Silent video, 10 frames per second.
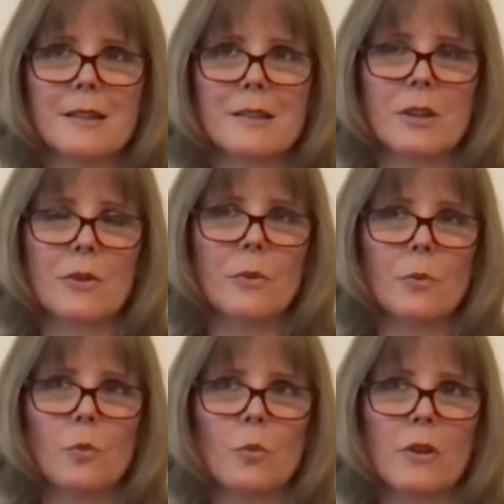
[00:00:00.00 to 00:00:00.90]
so
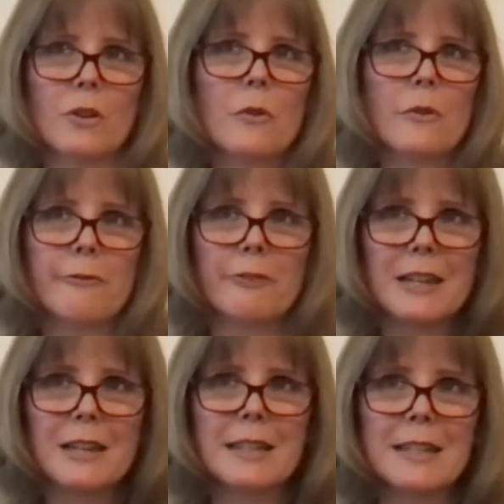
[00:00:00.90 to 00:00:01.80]
what you're
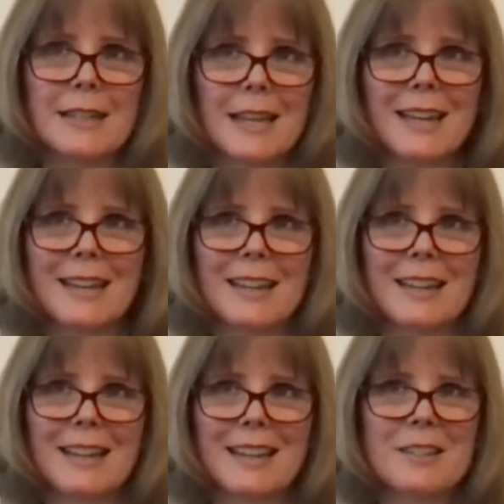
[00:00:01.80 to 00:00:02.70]
feeling there,
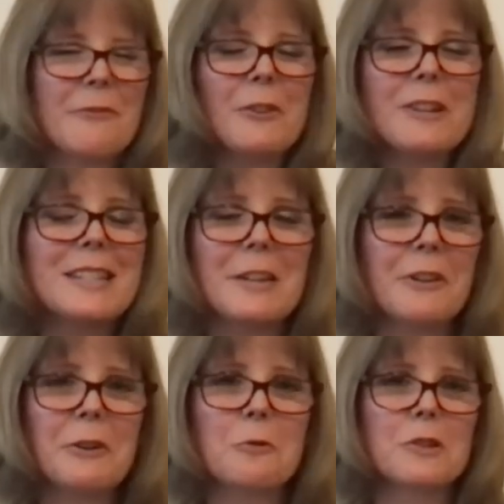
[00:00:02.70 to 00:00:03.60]
it's very
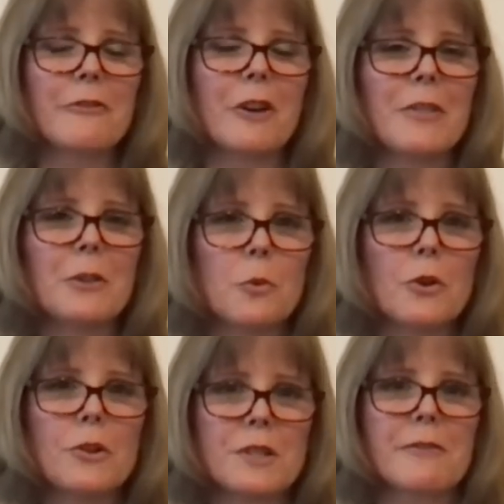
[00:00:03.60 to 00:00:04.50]
difficult to find the
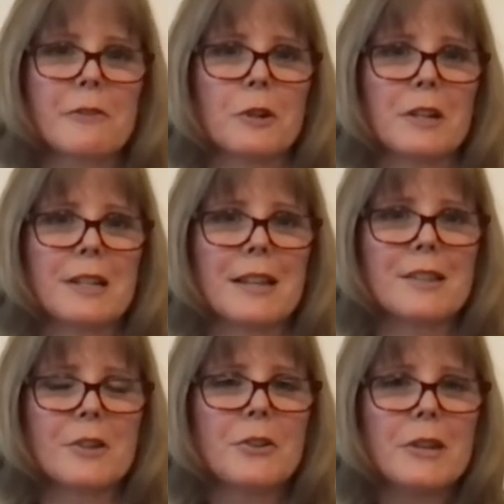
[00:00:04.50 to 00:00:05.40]
words for it. And
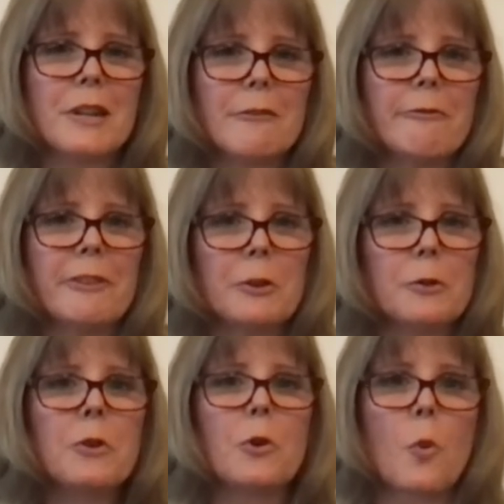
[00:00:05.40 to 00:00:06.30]
so you can
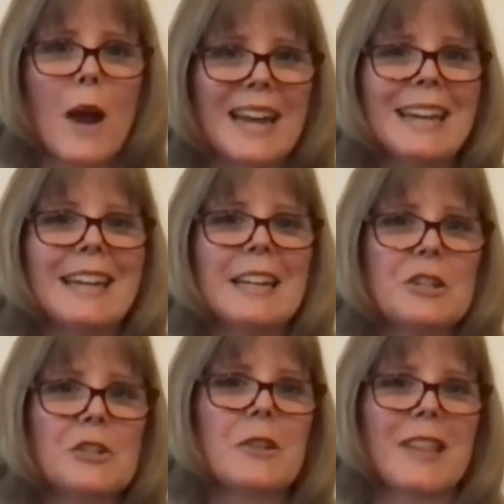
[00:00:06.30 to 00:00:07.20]
feel your way
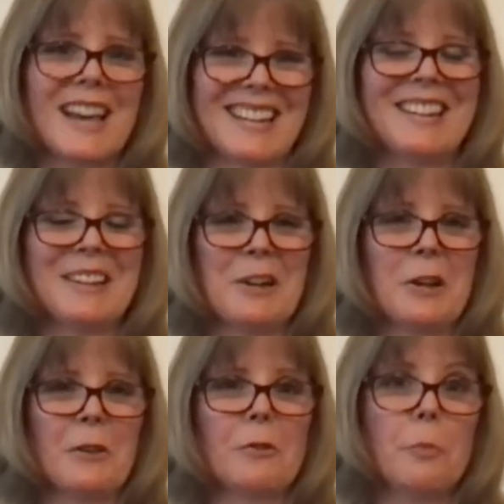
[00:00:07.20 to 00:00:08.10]
into that
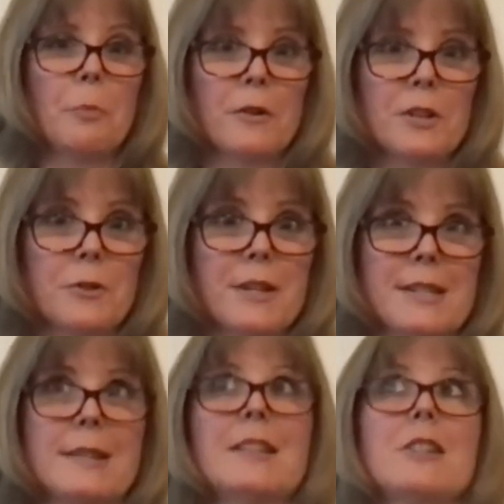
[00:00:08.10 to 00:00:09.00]
through poetry,
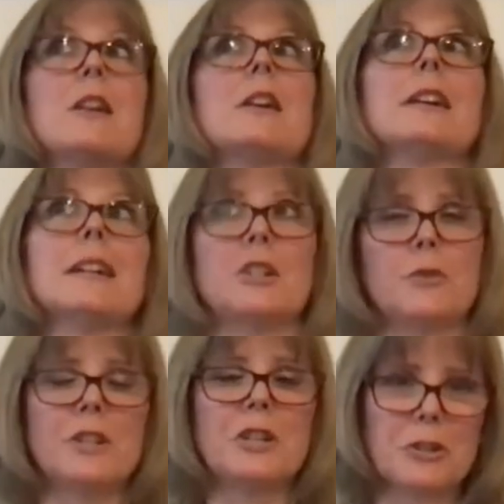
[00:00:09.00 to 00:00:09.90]
as an entire
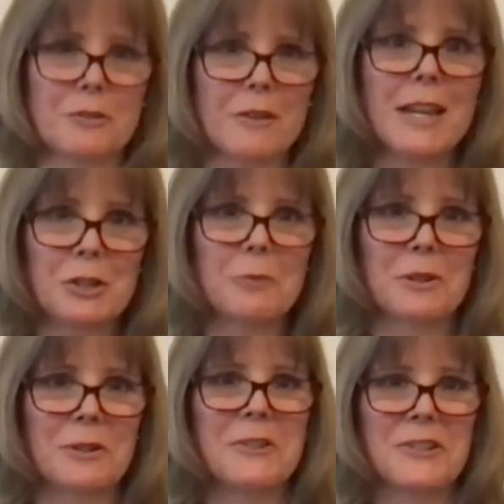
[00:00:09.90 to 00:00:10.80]
tradition of nature
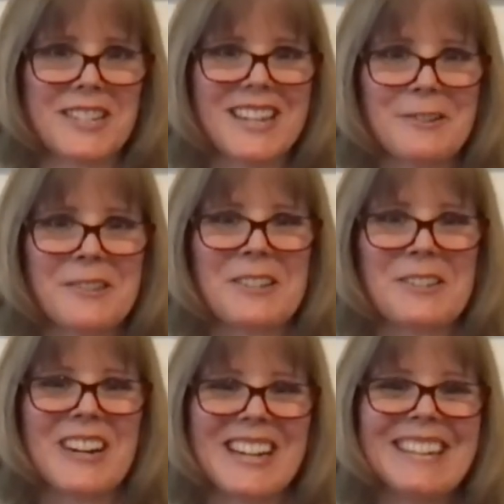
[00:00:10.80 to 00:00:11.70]
poetry tells
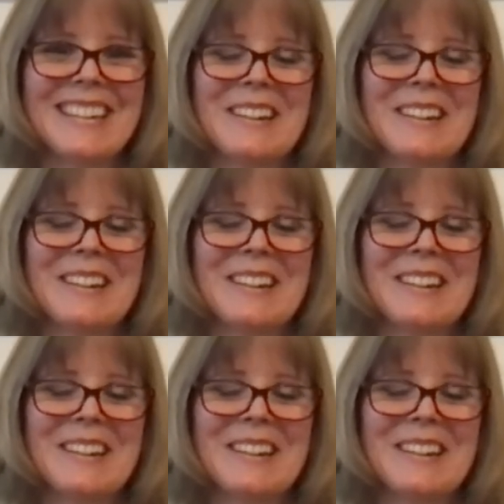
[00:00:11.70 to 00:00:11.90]
us, right?